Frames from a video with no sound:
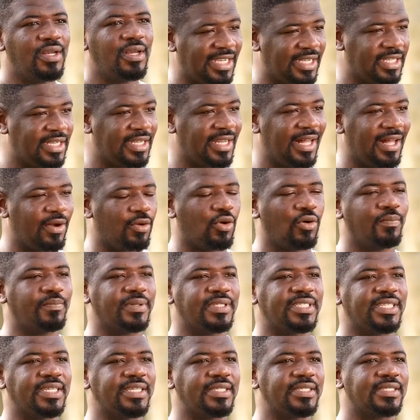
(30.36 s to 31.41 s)
technical
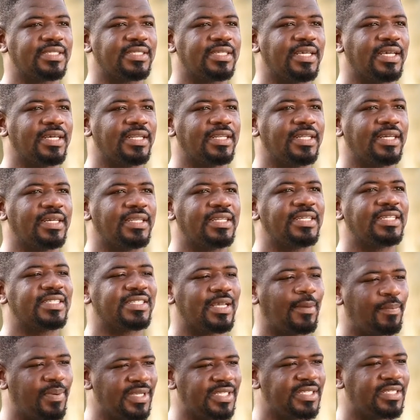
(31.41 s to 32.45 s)
competence and then
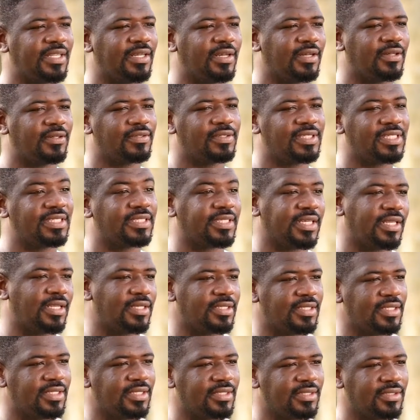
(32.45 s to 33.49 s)
interpersonal
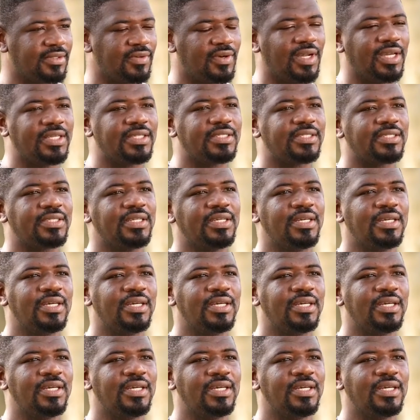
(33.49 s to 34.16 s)
intelligence, right?